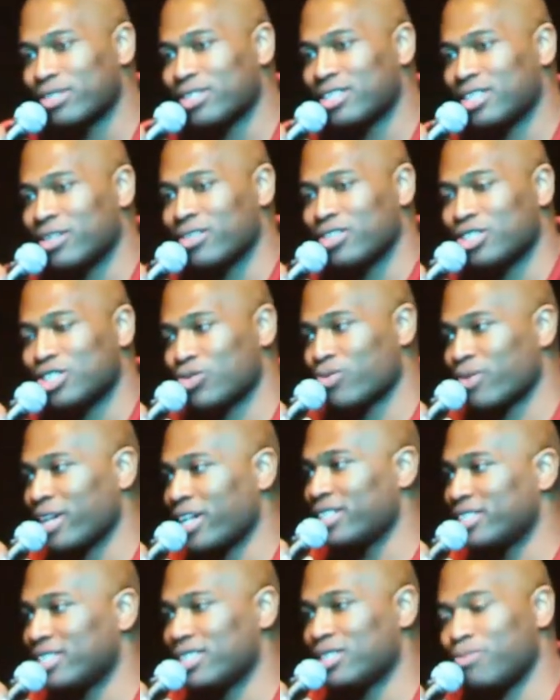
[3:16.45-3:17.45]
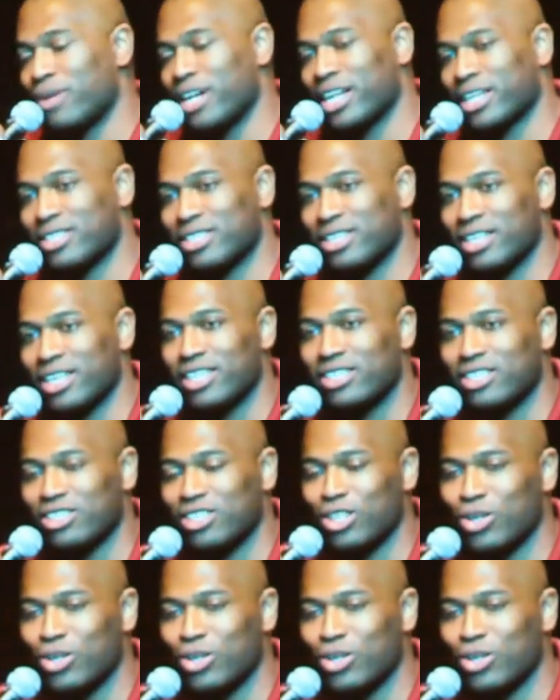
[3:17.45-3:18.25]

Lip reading: was telling Siran this backstage,